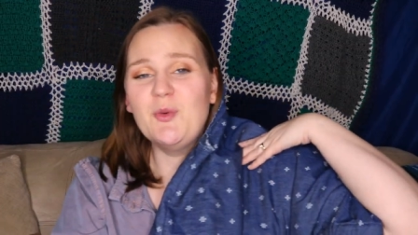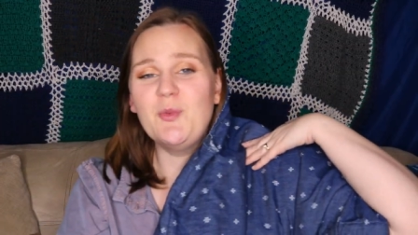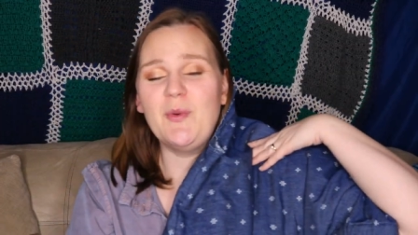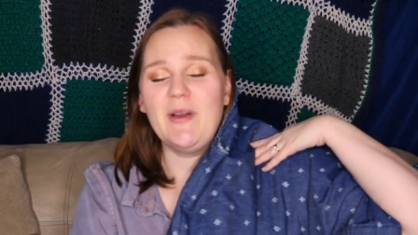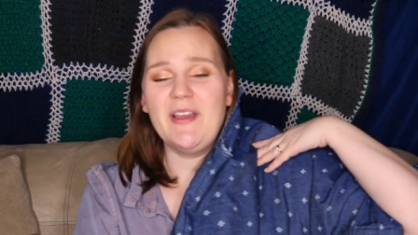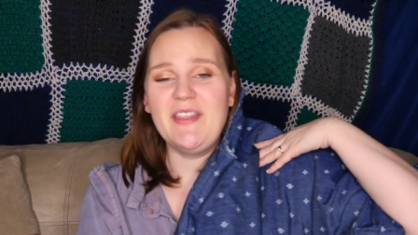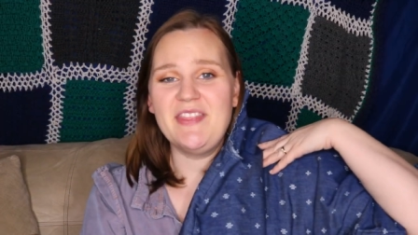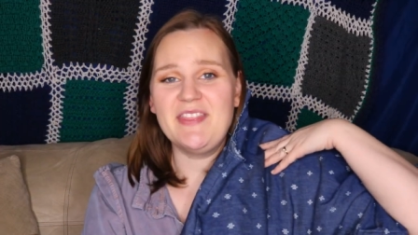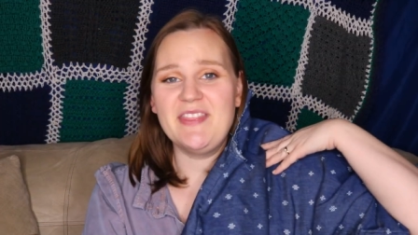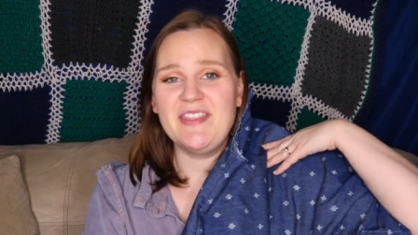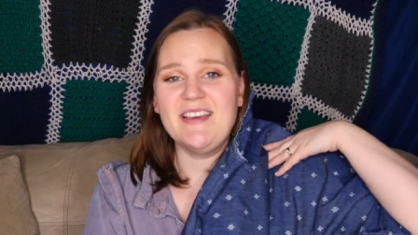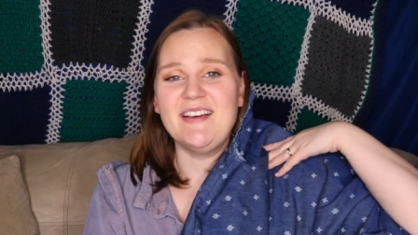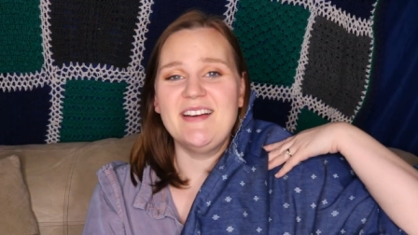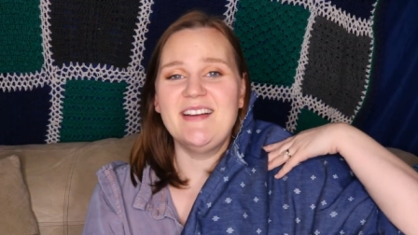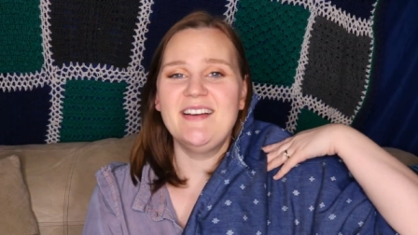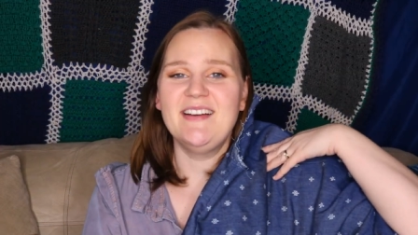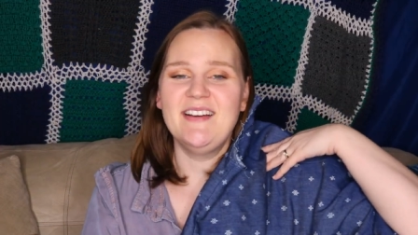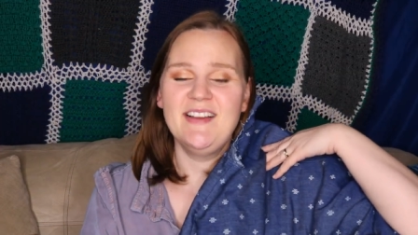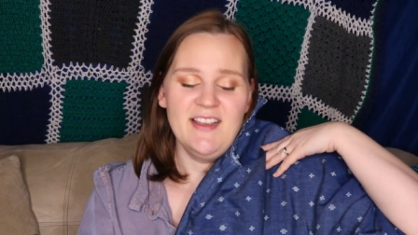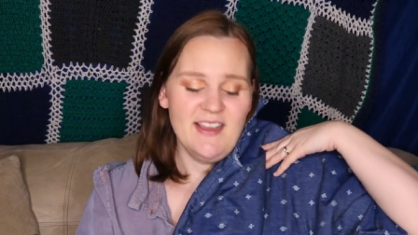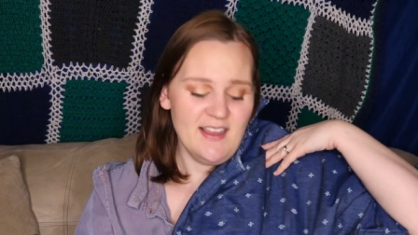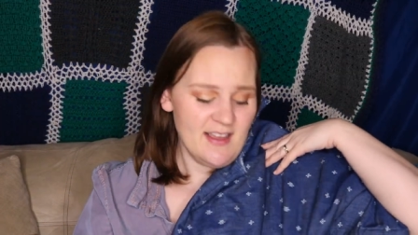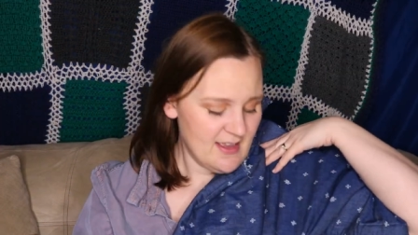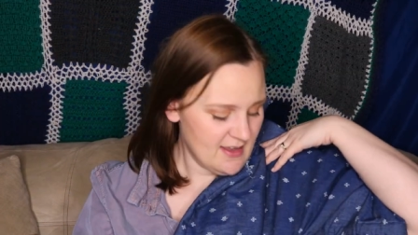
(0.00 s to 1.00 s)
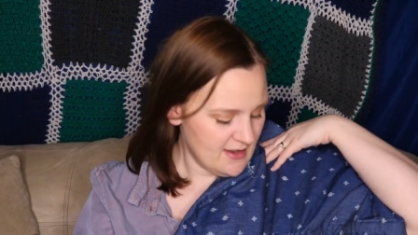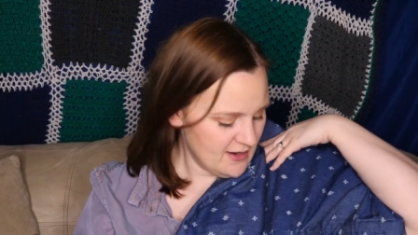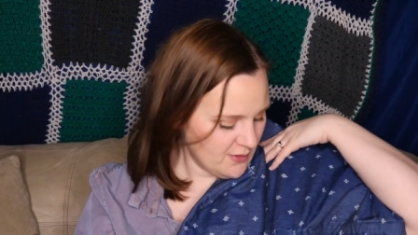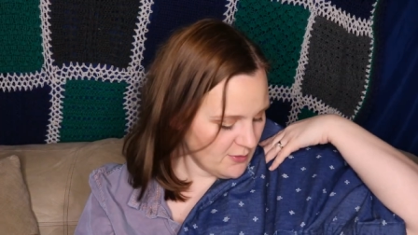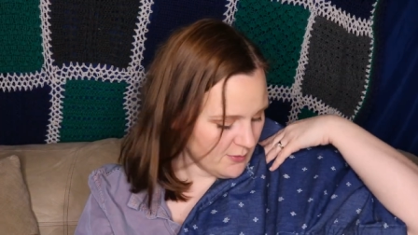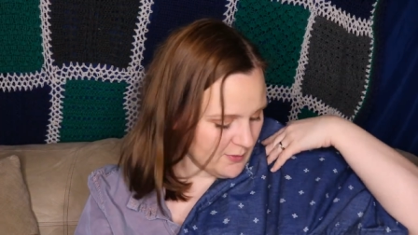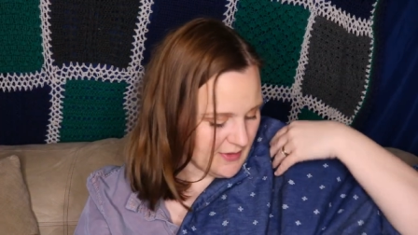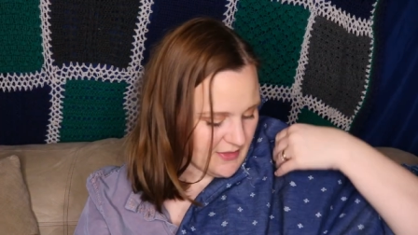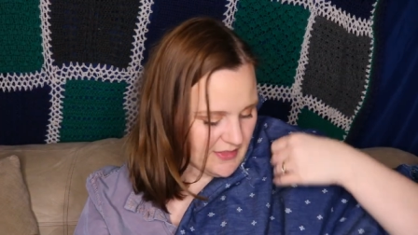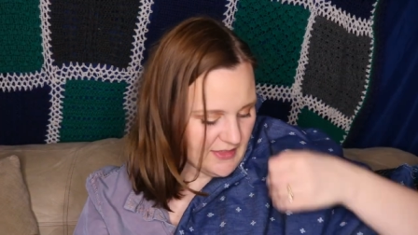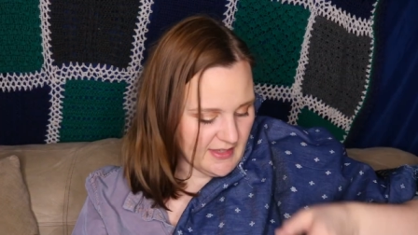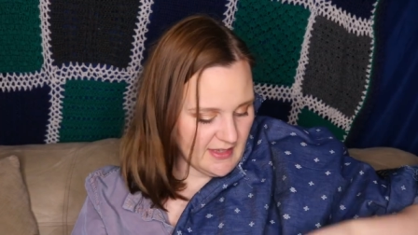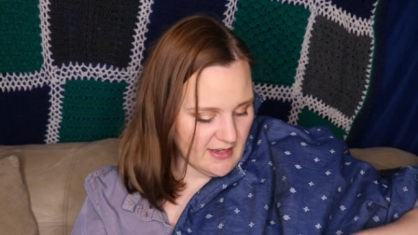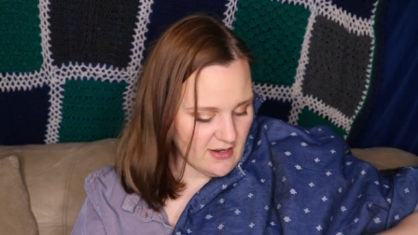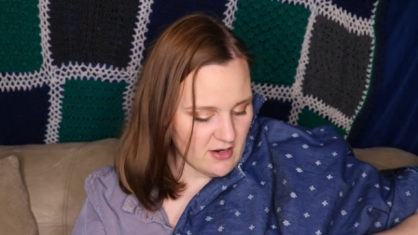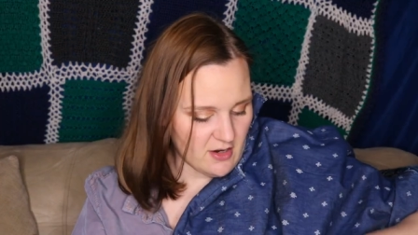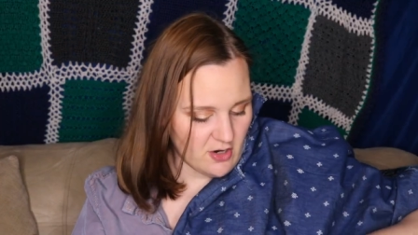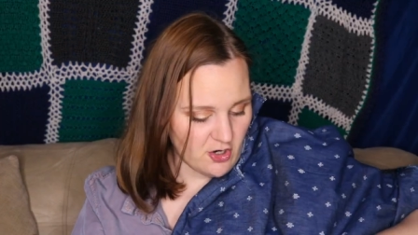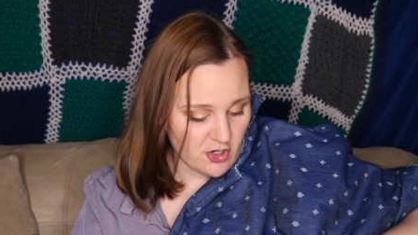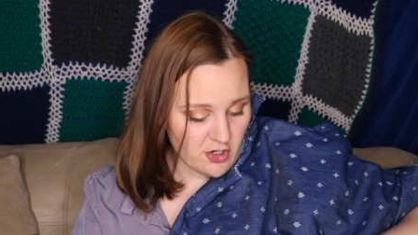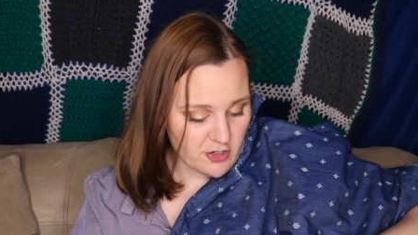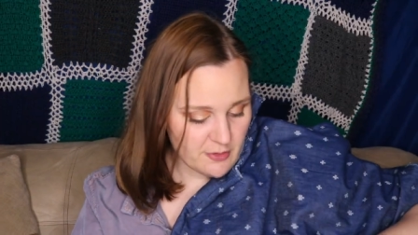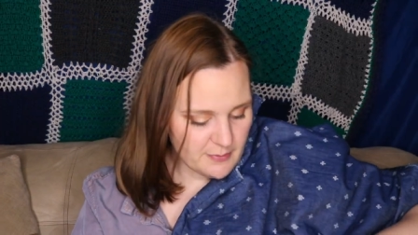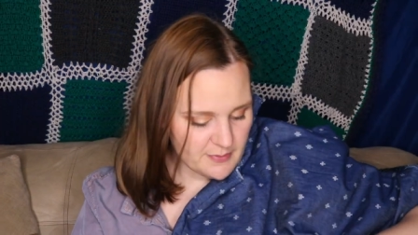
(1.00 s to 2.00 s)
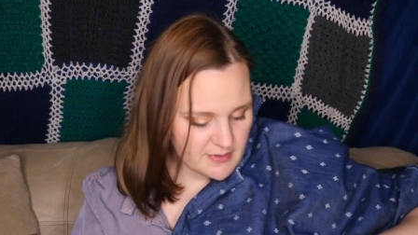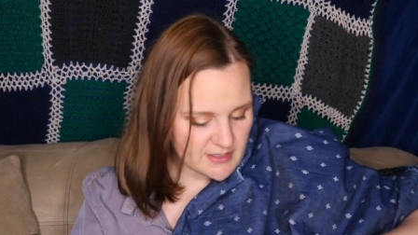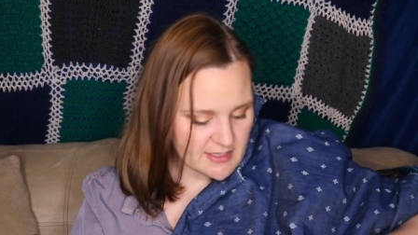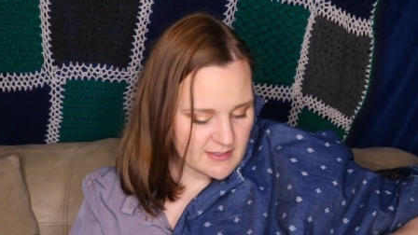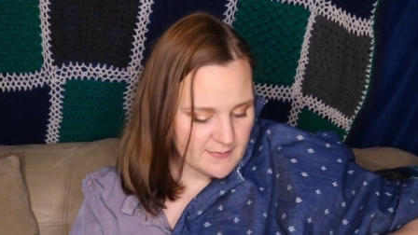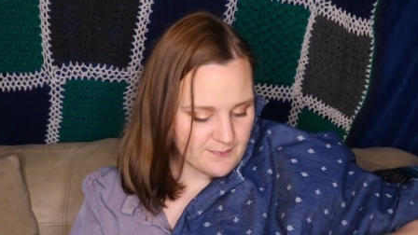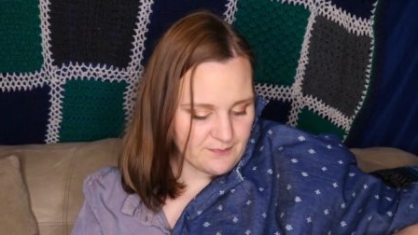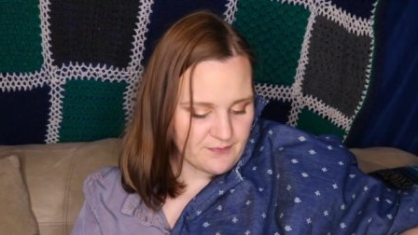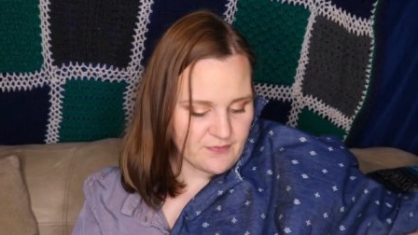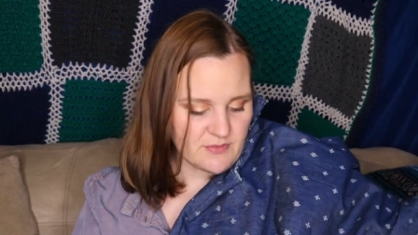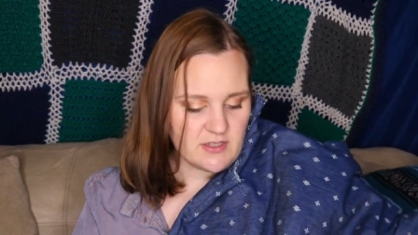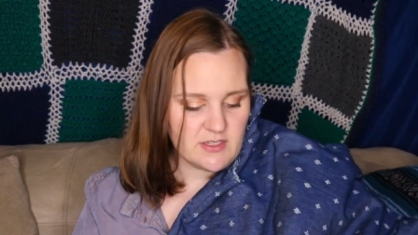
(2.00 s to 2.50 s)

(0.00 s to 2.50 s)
with the with the arms